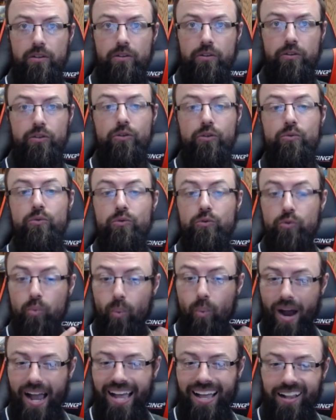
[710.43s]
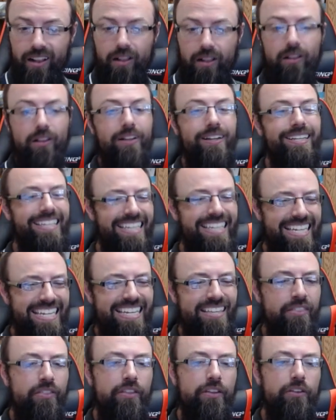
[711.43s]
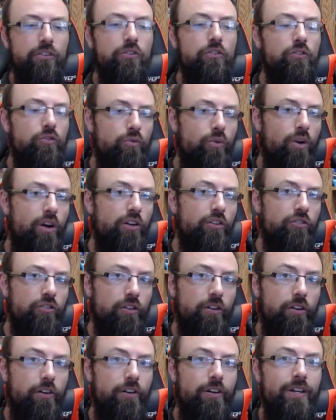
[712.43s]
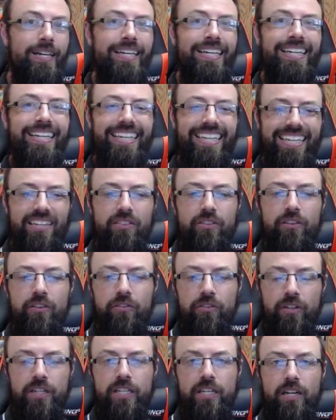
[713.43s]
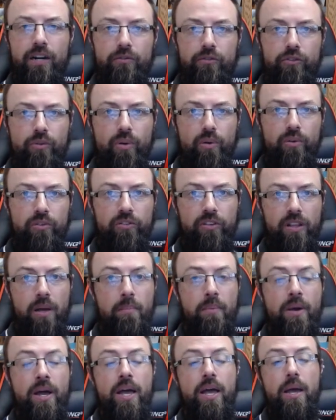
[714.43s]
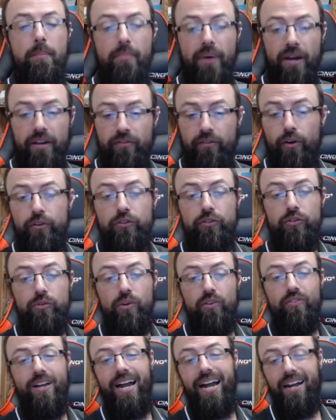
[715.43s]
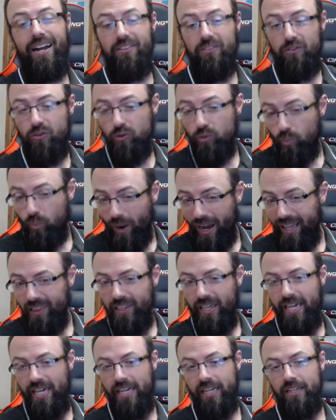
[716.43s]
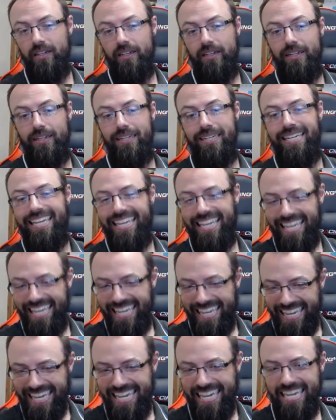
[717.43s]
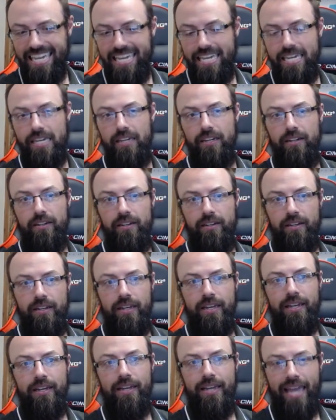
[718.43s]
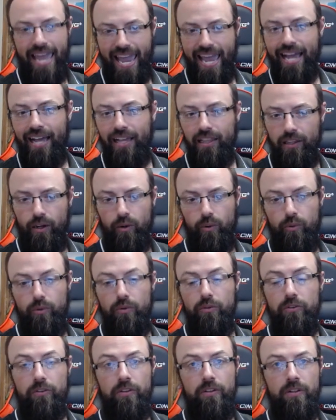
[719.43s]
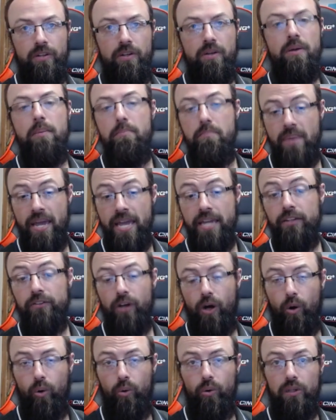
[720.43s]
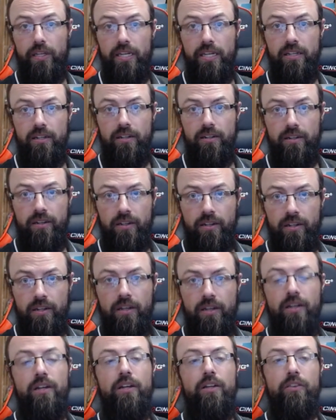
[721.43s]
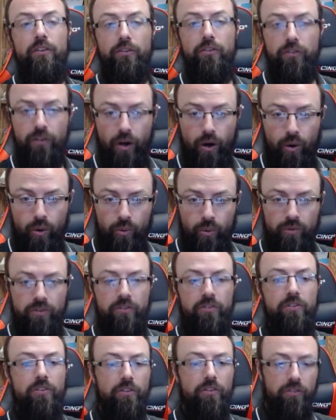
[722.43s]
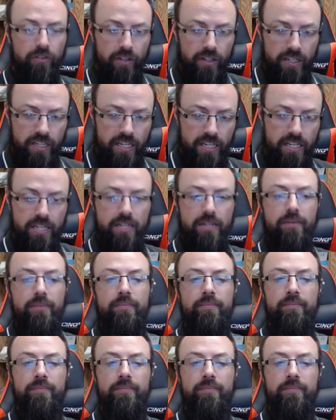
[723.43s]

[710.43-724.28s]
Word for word: to dwell in this structure in the city of Jerusalem. By virtue of God's dwelling, He hallows, makes holy the stones, the city,